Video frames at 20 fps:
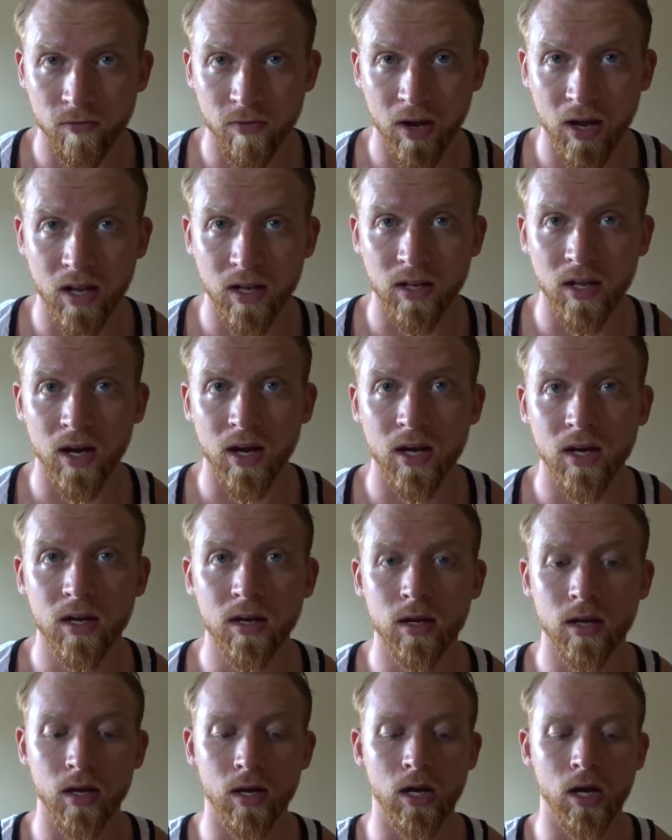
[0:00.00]
fad
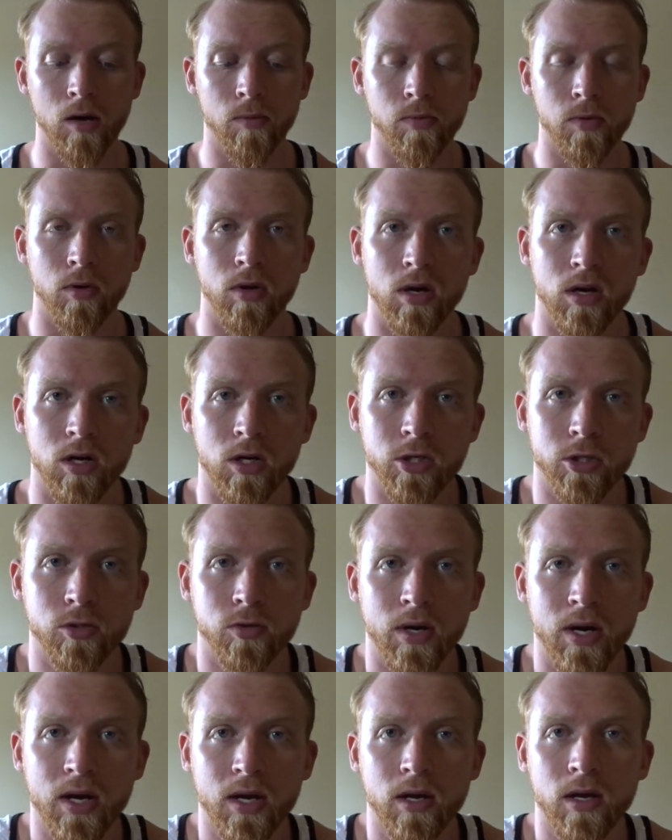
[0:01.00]
diet can help you get on
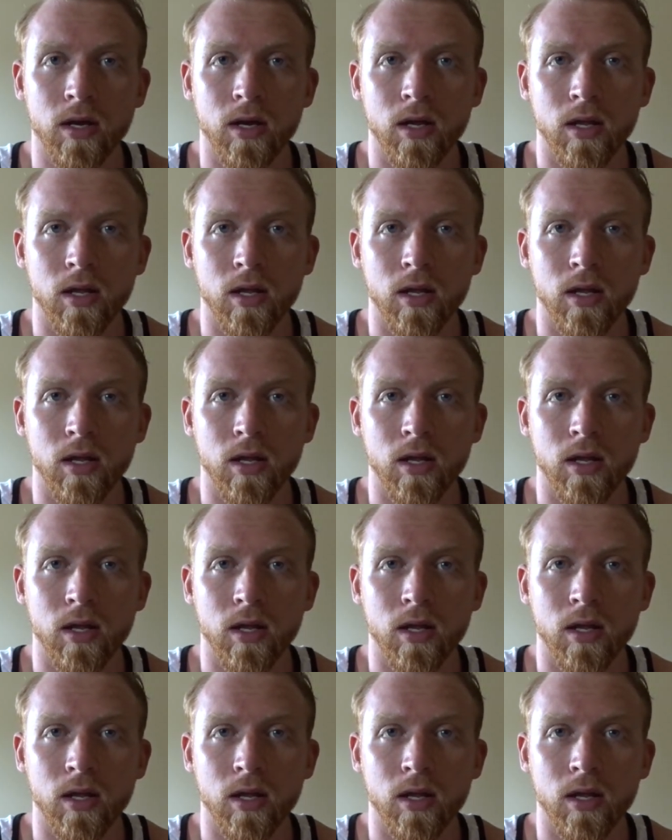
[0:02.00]
track,